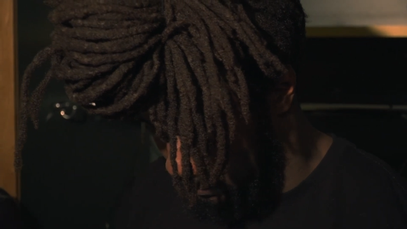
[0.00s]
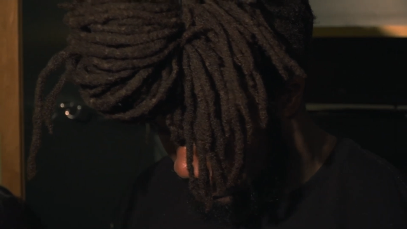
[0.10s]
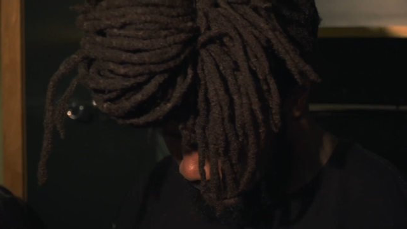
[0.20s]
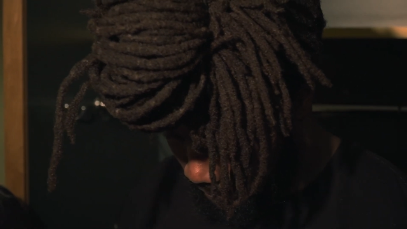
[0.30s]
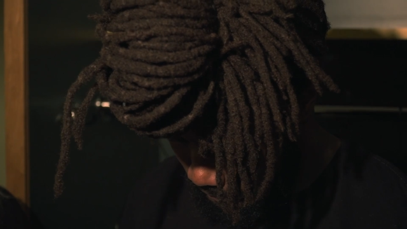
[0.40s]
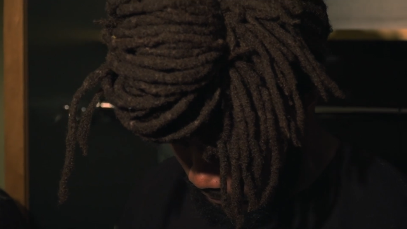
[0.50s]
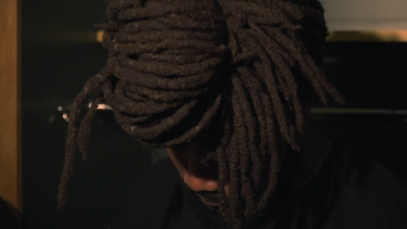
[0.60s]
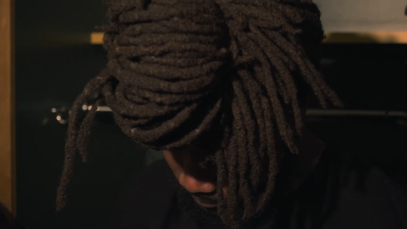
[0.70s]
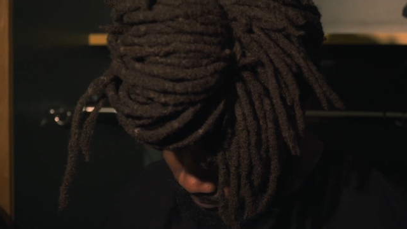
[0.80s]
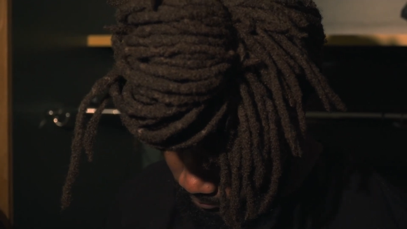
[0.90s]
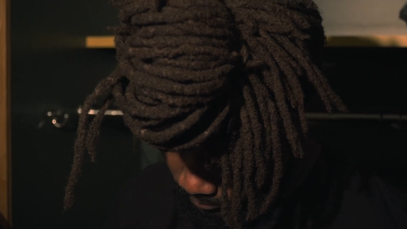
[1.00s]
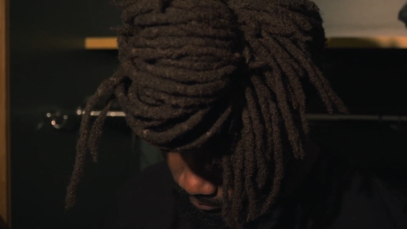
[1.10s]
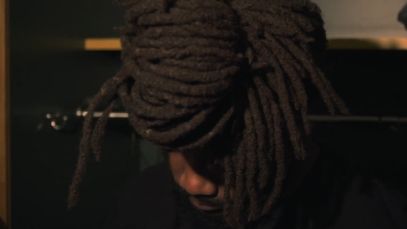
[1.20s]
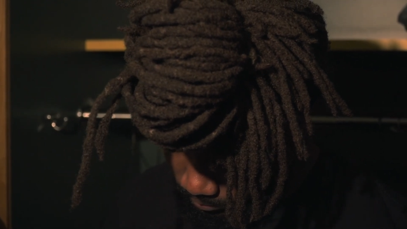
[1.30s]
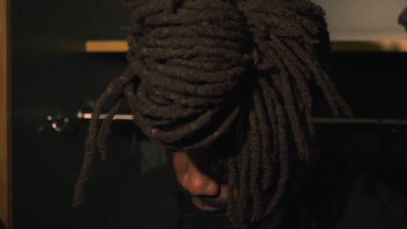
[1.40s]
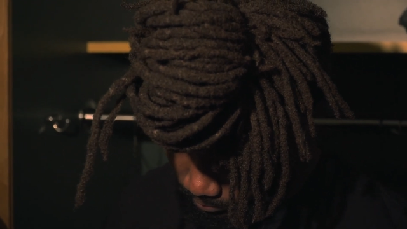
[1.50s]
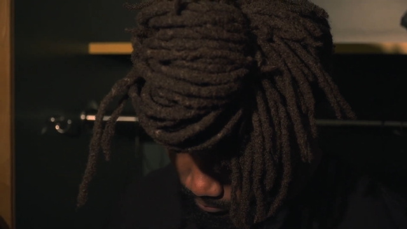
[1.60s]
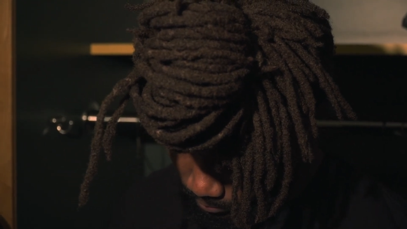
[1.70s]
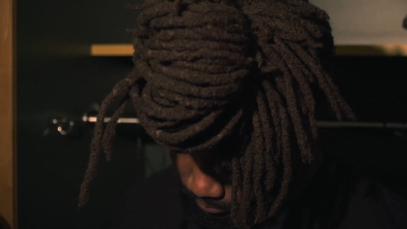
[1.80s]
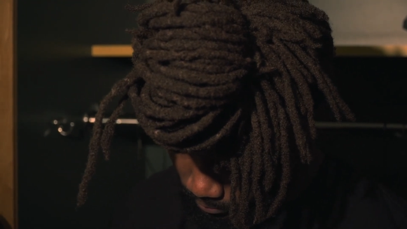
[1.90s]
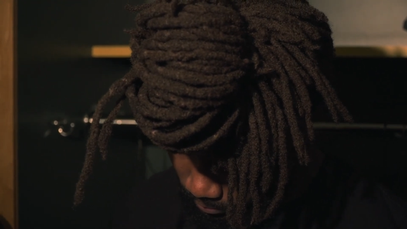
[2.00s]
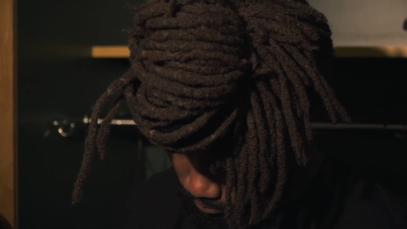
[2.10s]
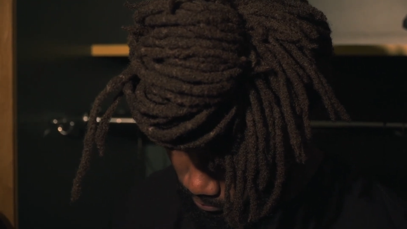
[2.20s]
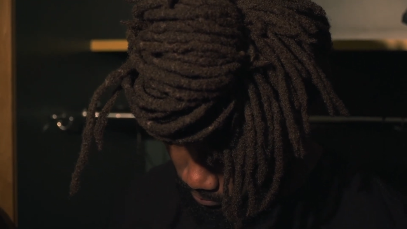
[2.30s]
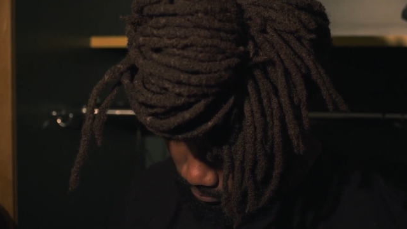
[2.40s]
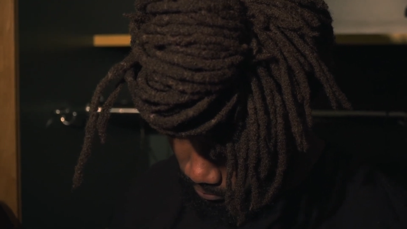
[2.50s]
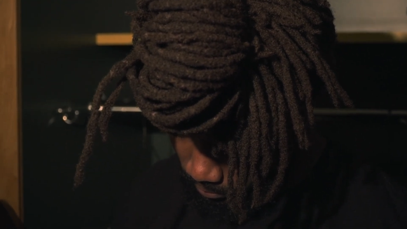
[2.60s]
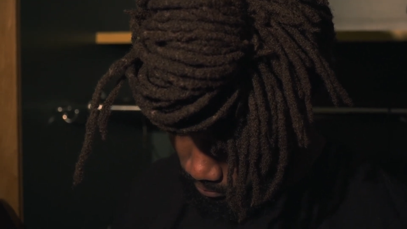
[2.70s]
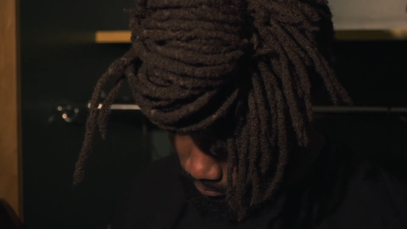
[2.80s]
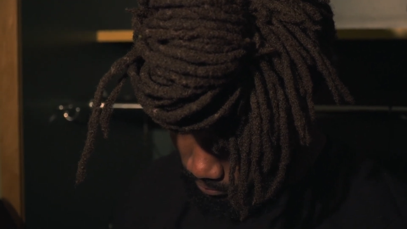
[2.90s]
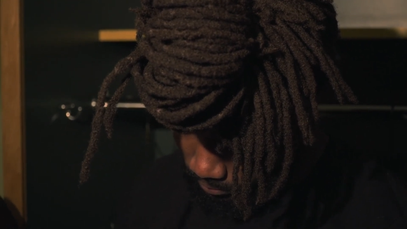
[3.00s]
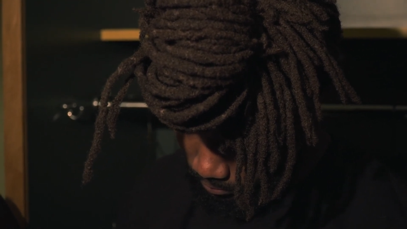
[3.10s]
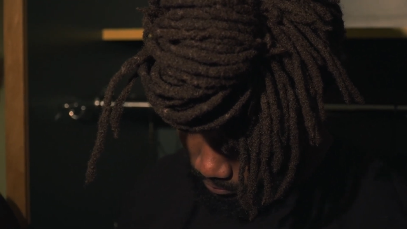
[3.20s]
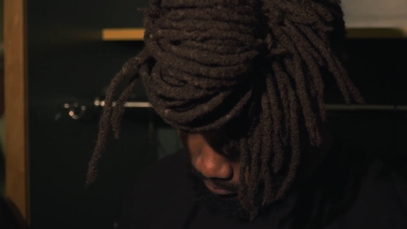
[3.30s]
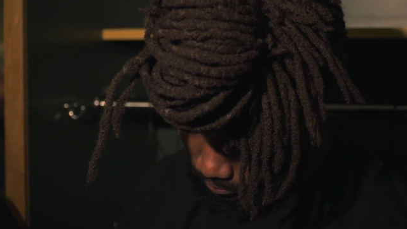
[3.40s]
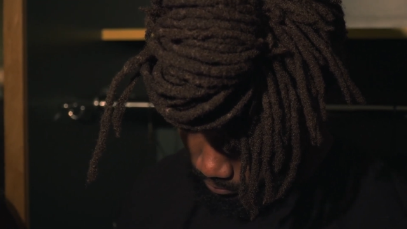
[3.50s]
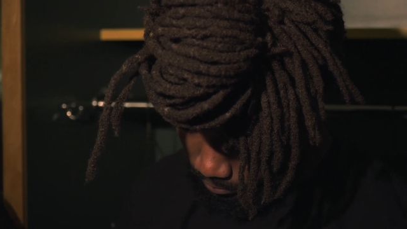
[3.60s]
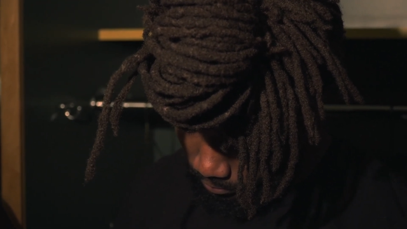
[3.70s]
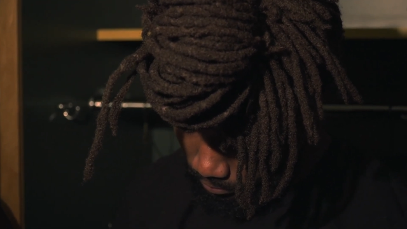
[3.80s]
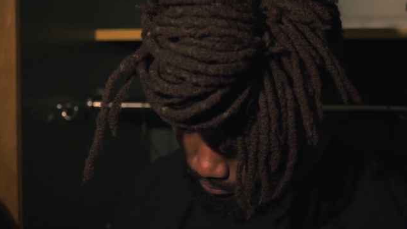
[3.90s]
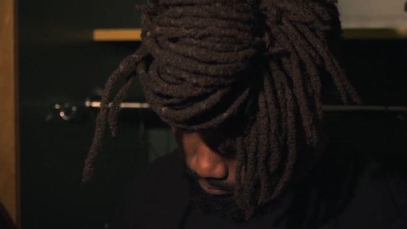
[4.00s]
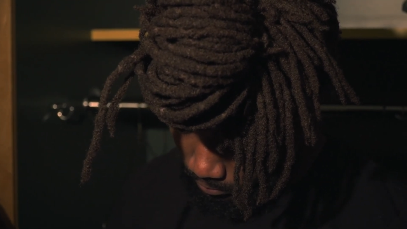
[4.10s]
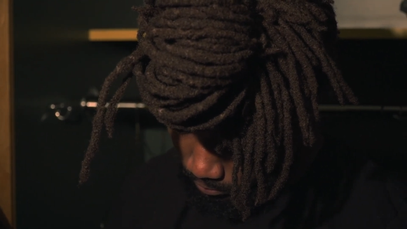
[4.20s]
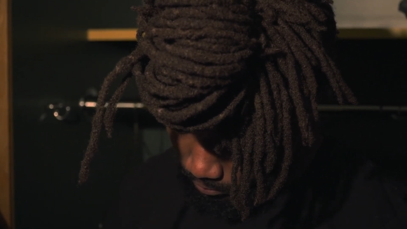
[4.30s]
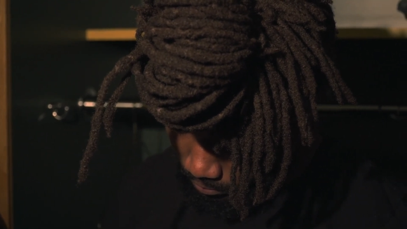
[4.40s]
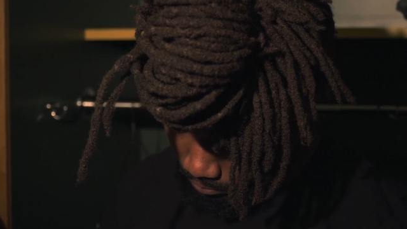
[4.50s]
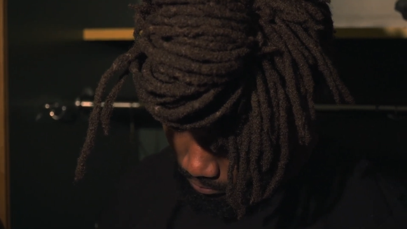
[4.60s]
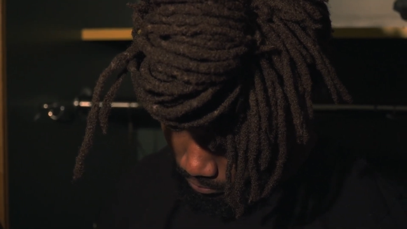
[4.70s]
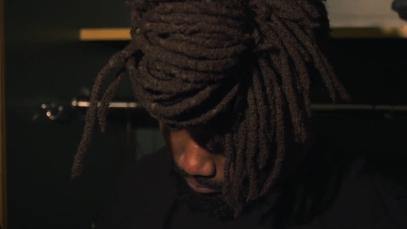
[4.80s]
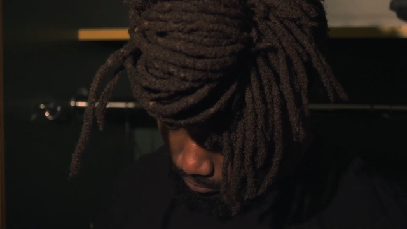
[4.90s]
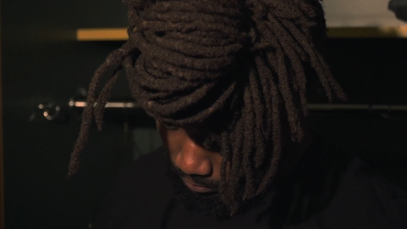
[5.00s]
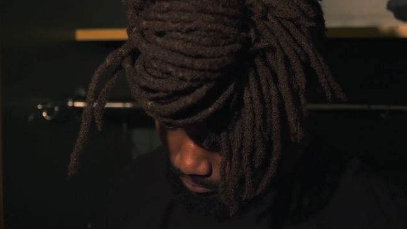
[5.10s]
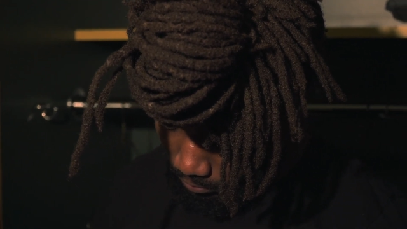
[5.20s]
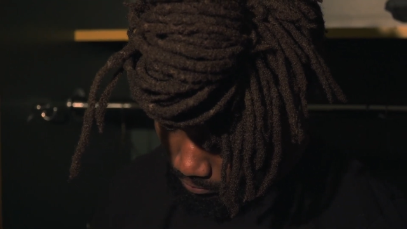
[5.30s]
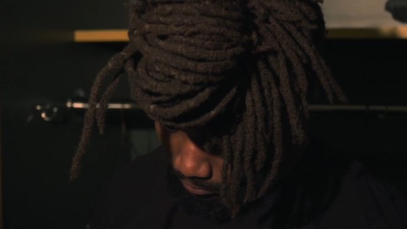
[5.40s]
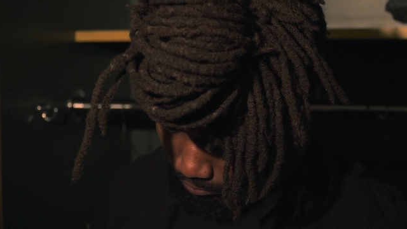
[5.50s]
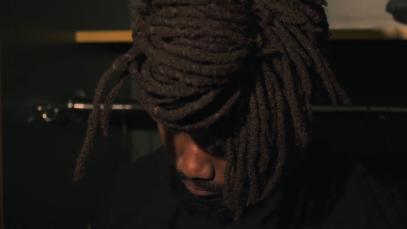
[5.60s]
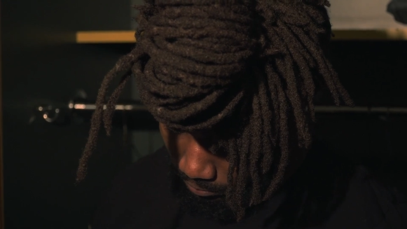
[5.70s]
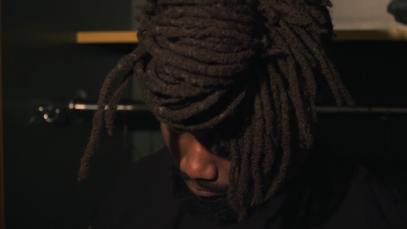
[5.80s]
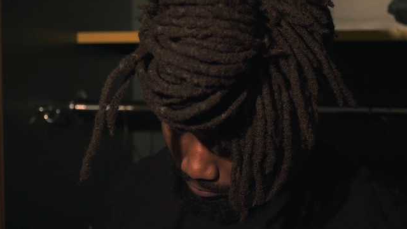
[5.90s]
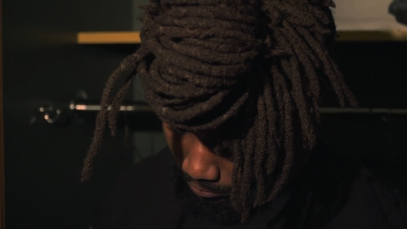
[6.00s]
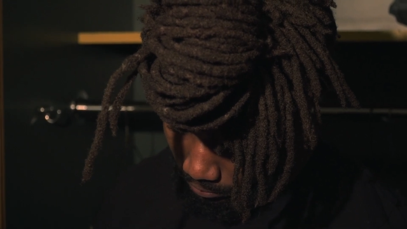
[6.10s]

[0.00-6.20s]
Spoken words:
[unreadable: no face in view]